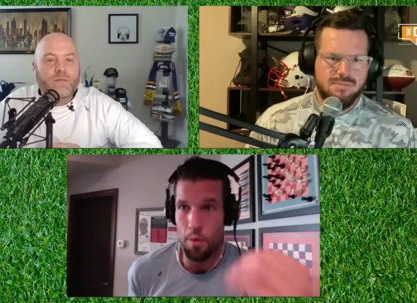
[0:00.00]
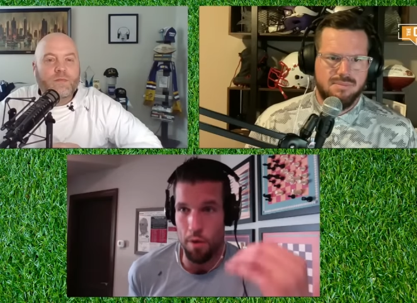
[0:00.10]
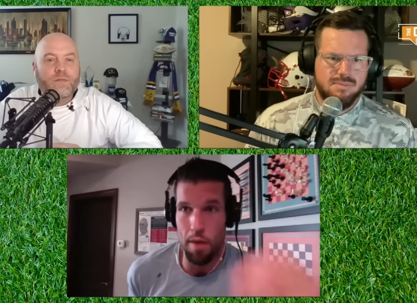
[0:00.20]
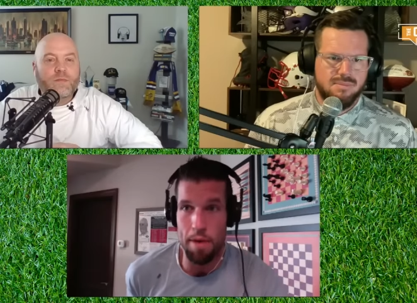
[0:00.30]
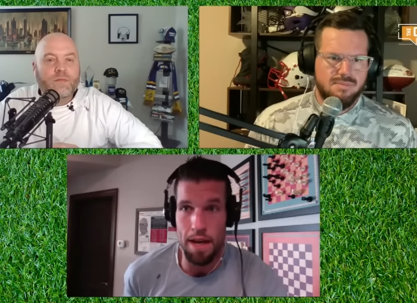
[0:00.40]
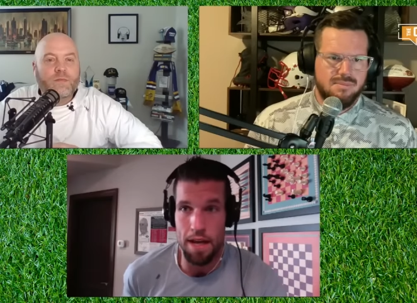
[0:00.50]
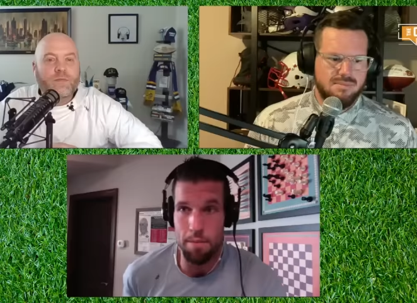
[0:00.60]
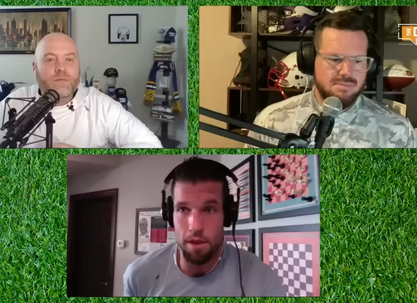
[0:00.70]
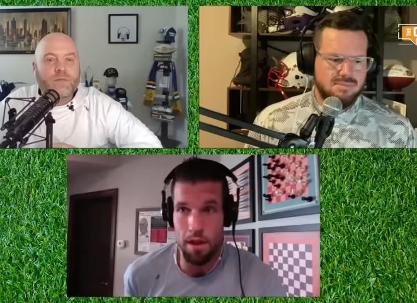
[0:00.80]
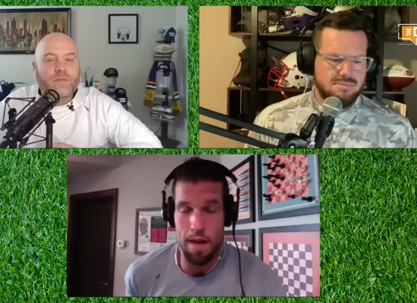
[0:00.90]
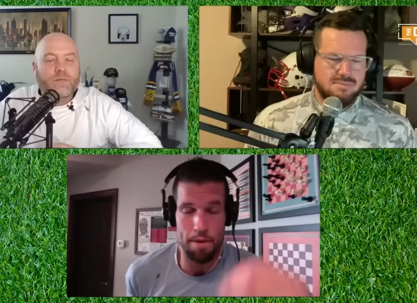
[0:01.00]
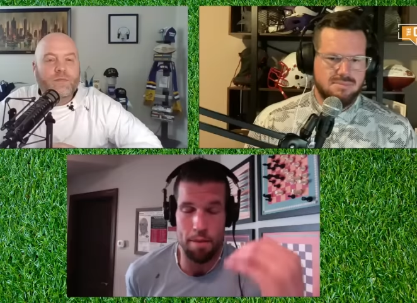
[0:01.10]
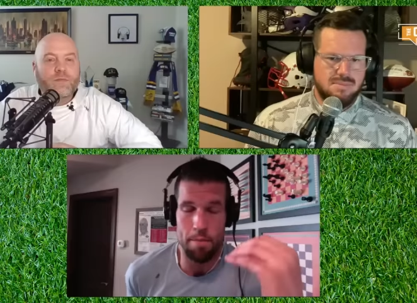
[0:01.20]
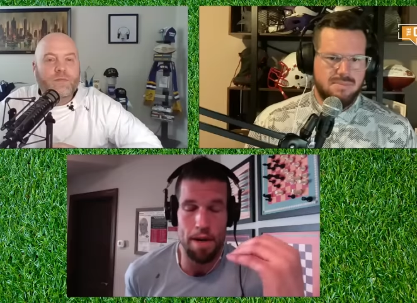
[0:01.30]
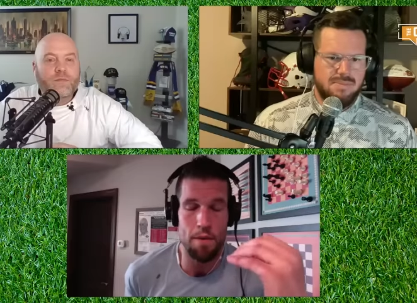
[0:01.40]
Speaker 1: We are paying him a lot,
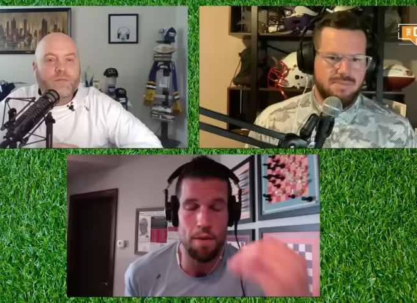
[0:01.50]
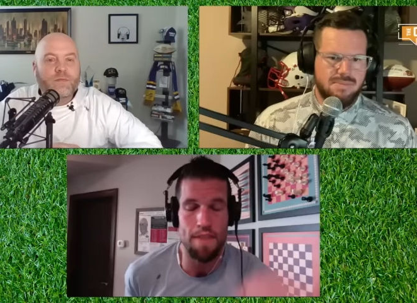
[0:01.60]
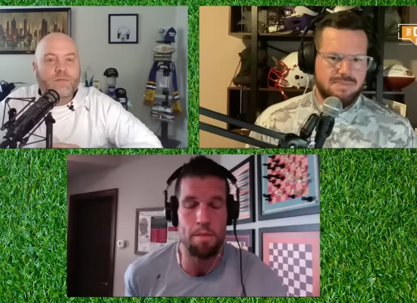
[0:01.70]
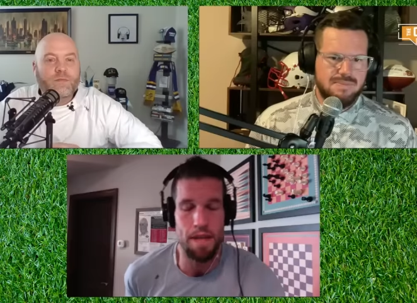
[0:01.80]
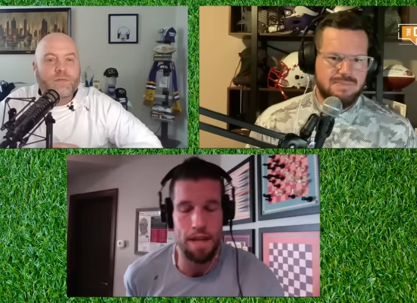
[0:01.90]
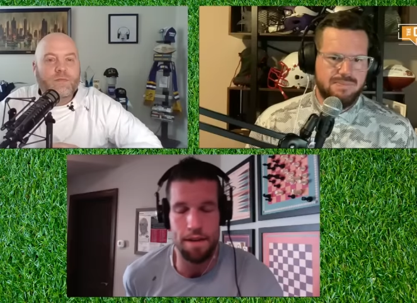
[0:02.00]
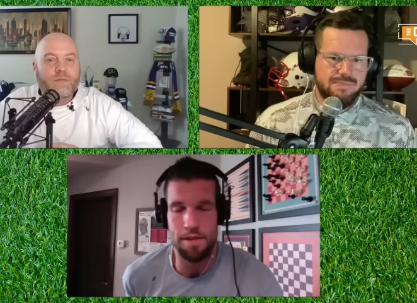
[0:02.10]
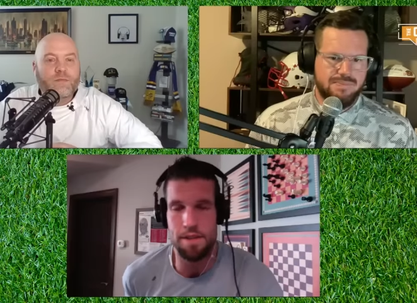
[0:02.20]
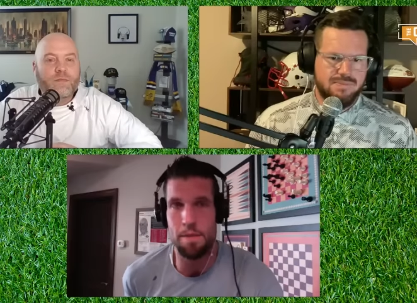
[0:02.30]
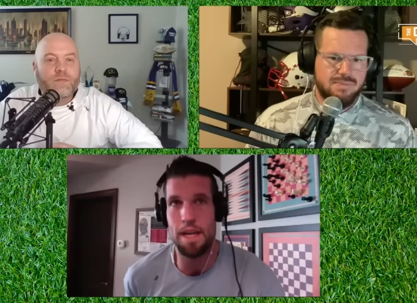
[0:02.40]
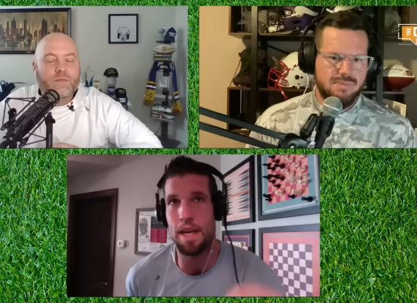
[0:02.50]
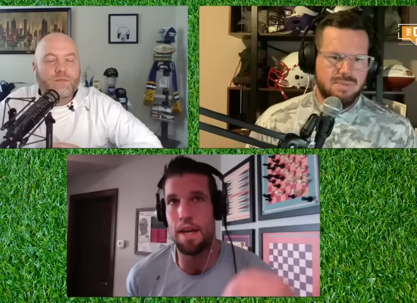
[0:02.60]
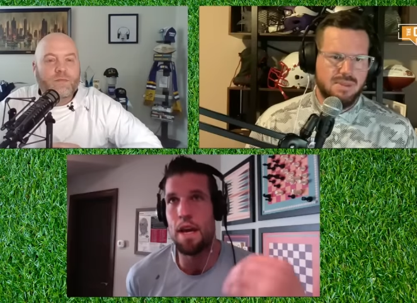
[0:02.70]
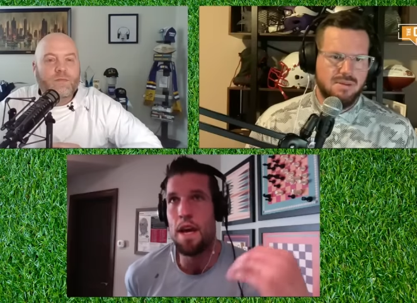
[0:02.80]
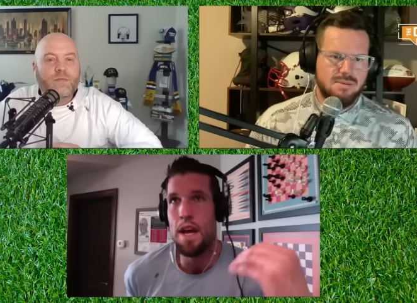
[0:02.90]
but compared to what everybody else is
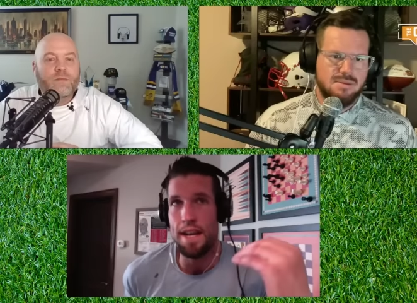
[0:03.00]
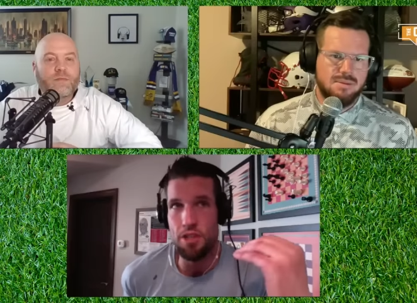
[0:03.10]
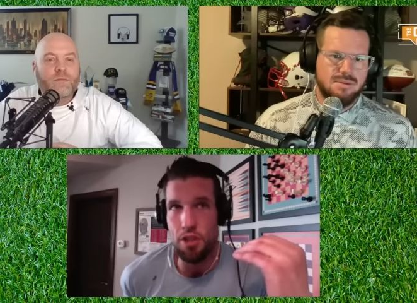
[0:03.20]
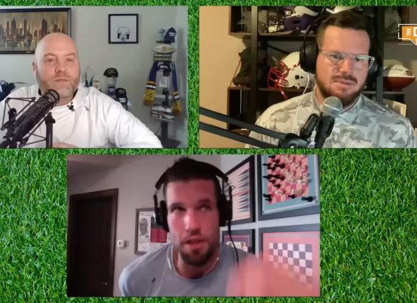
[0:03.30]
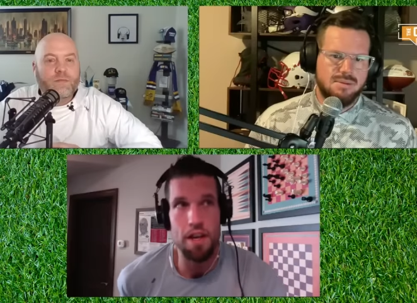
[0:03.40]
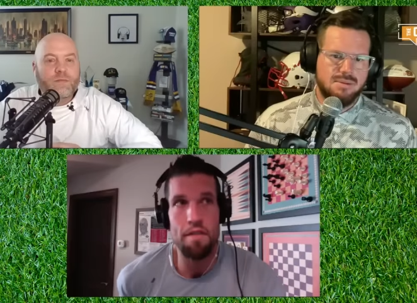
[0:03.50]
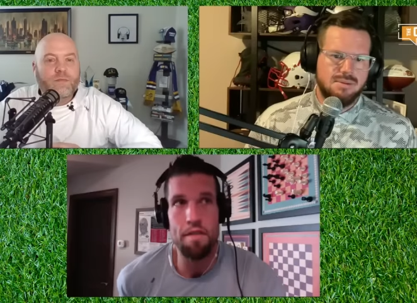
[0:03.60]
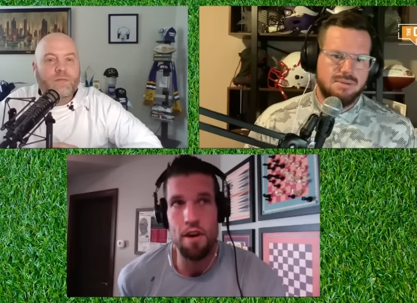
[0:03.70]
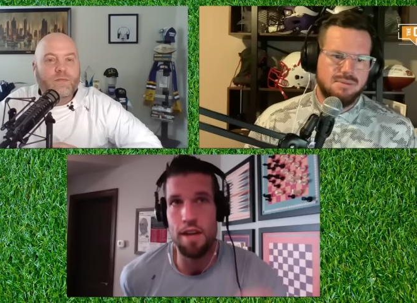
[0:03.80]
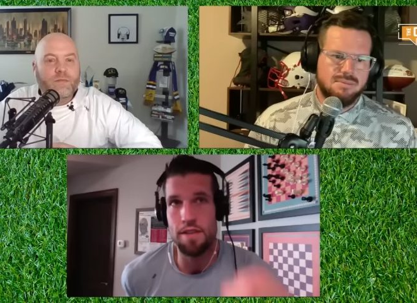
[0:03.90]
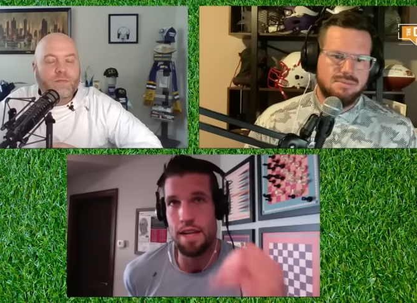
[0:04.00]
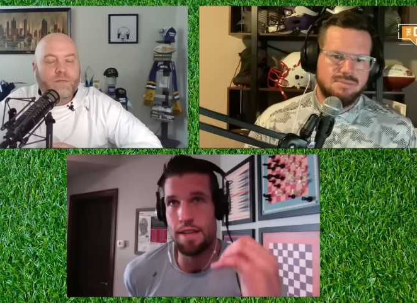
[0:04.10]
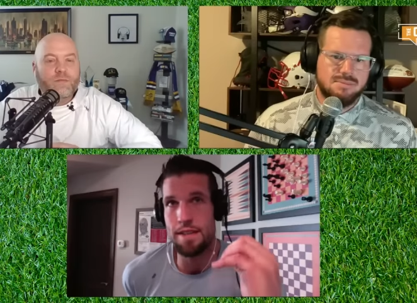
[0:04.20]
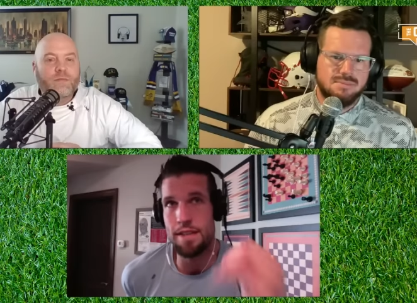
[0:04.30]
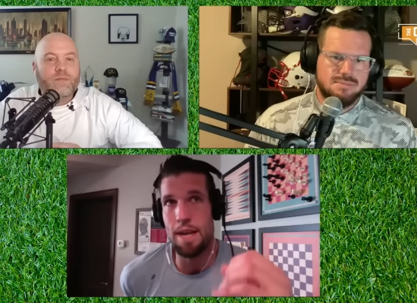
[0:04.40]
making, it's good enough for us. And
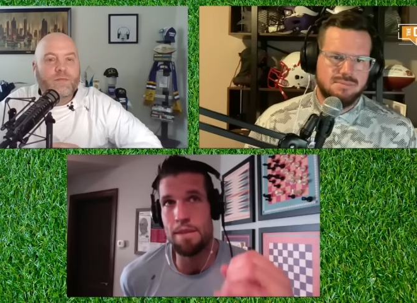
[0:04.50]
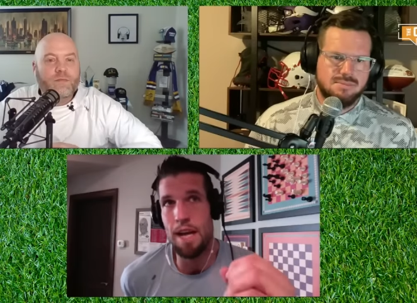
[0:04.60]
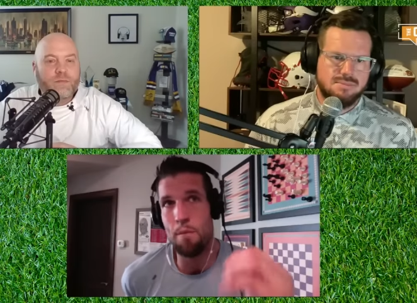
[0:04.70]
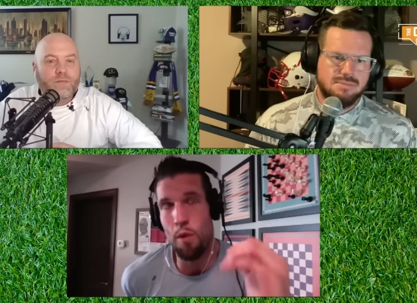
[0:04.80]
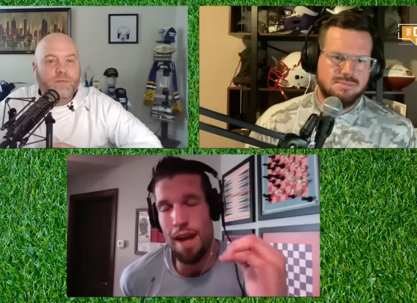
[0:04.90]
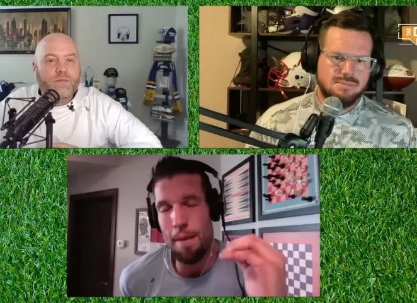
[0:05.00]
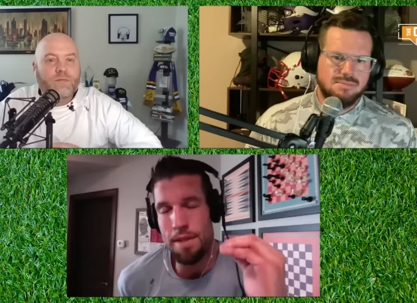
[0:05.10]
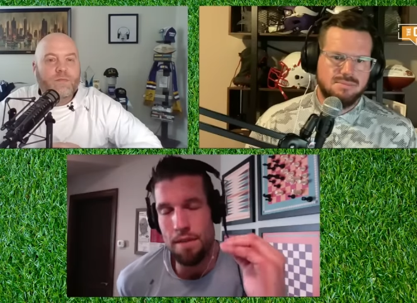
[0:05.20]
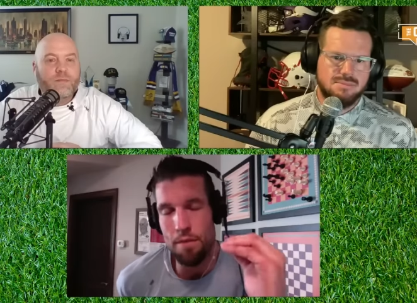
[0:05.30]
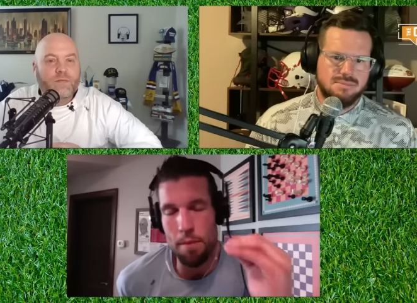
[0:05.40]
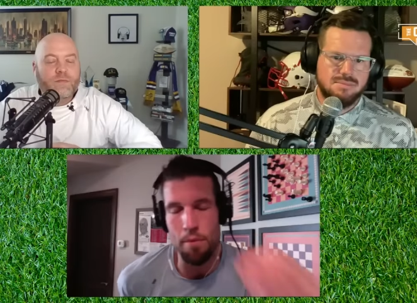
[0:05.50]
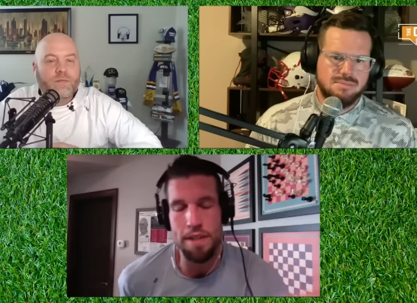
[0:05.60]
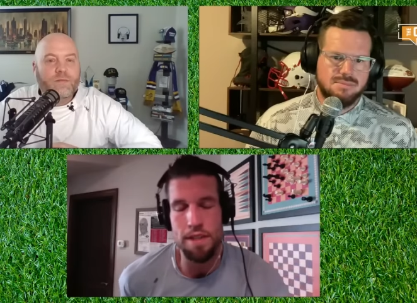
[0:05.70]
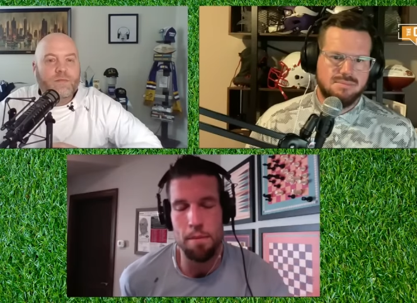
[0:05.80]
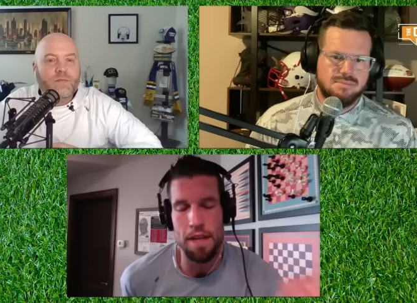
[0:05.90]
at the same time, what happens if we
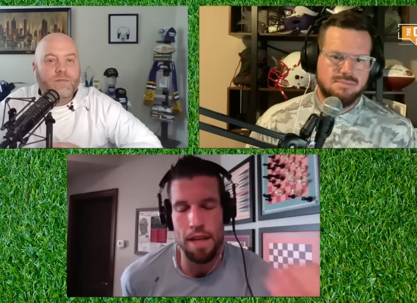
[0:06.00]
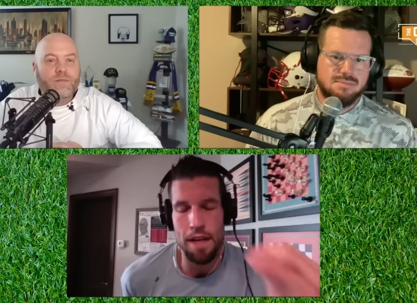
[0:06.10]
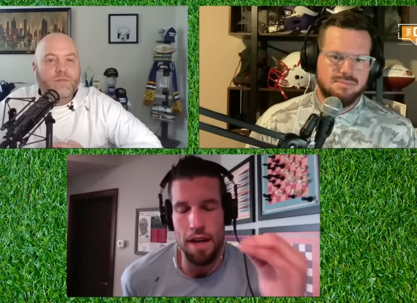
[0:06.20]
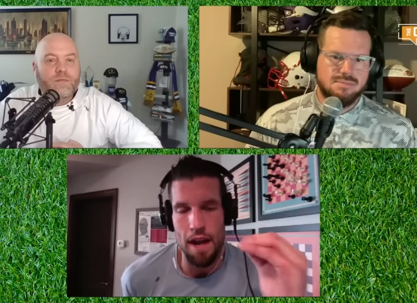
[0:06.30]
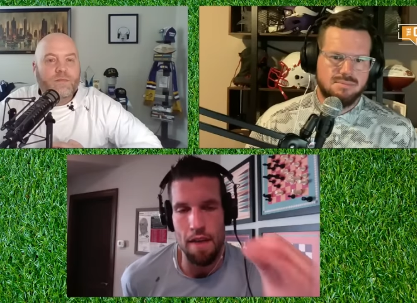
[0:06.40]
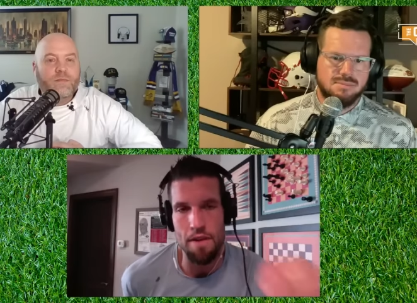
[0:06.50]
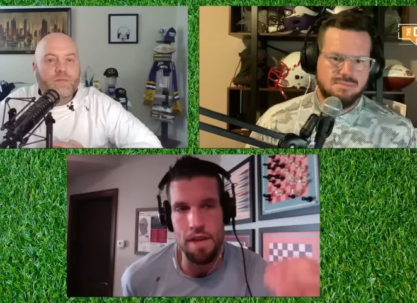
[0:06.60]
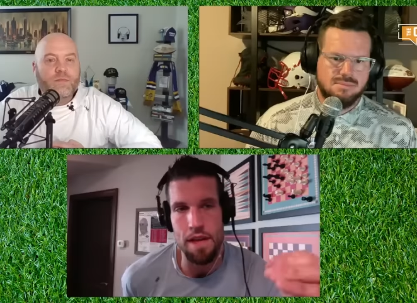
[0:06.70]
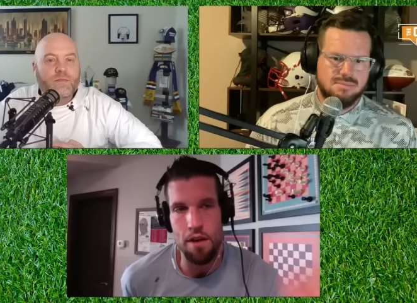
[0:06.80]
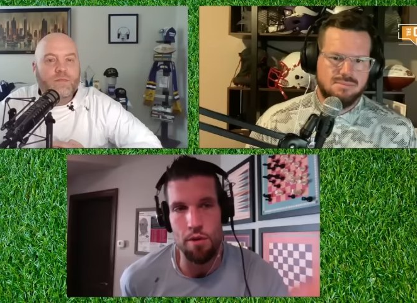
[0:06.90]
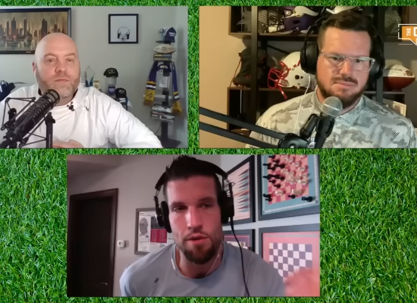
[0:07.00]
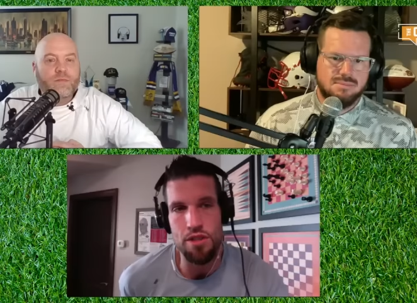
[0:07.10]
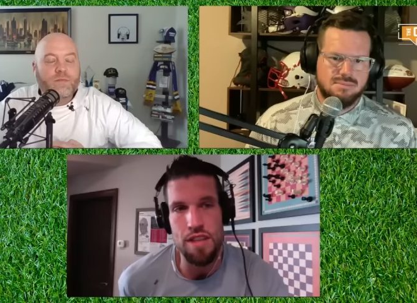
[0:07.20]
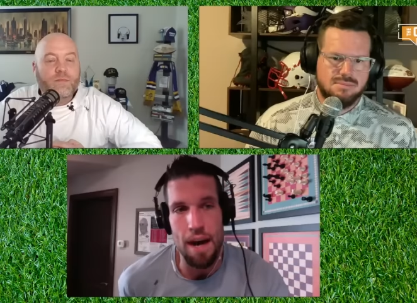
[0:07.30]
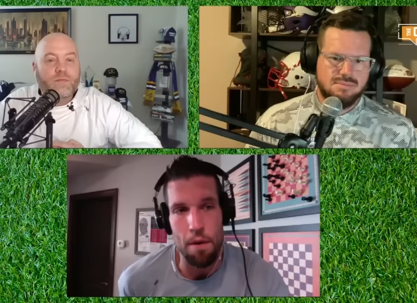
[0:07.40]
bring somebody in and everything goes
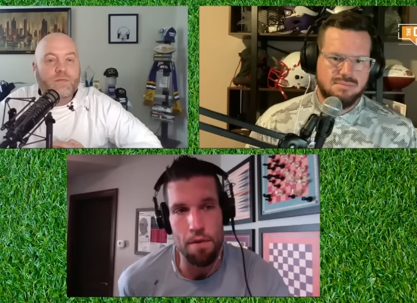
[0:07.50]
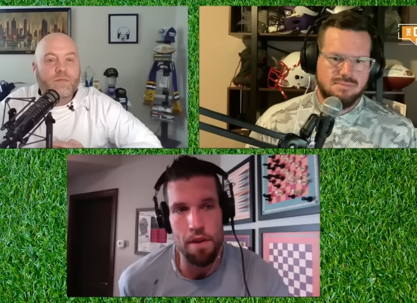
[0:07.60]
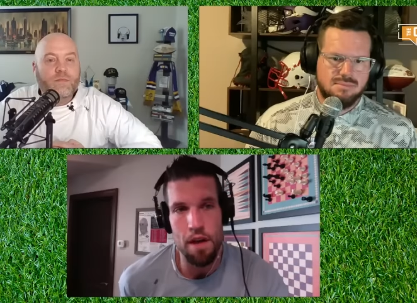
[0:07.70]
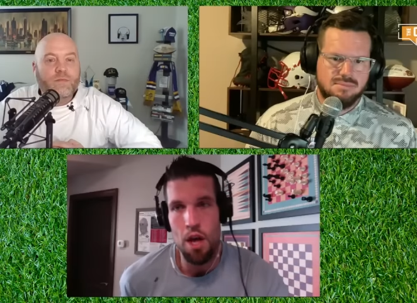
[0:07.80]
south?